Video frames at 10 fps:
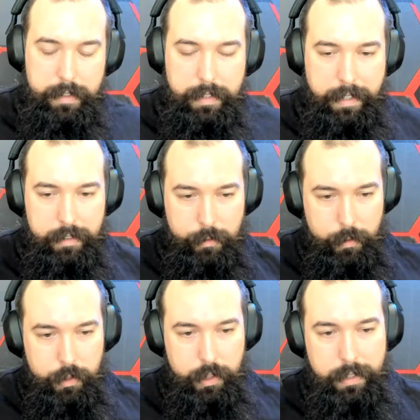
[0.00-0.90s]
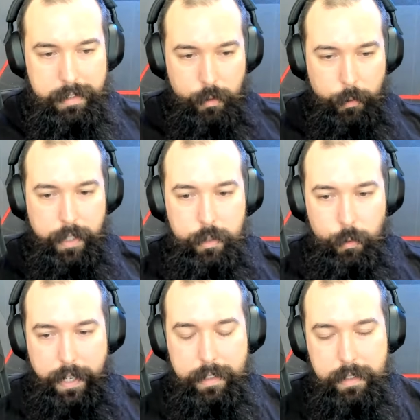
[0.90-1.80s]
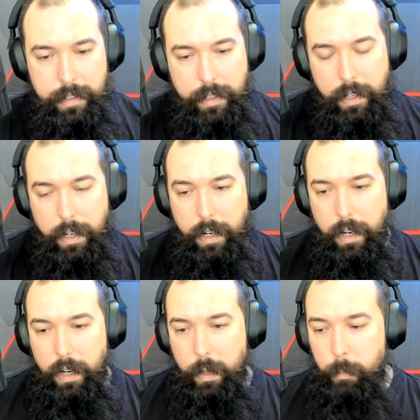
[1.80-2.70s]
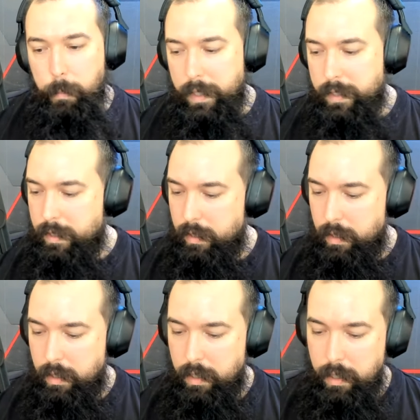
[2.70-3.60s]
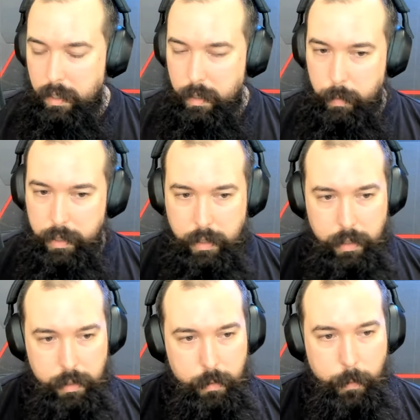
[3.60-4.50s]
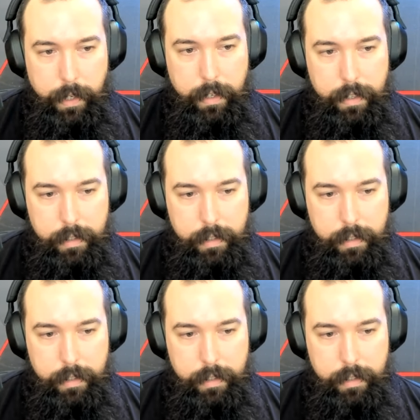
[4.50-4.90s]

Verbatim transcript: technology is going to get there. But, uh, but the other way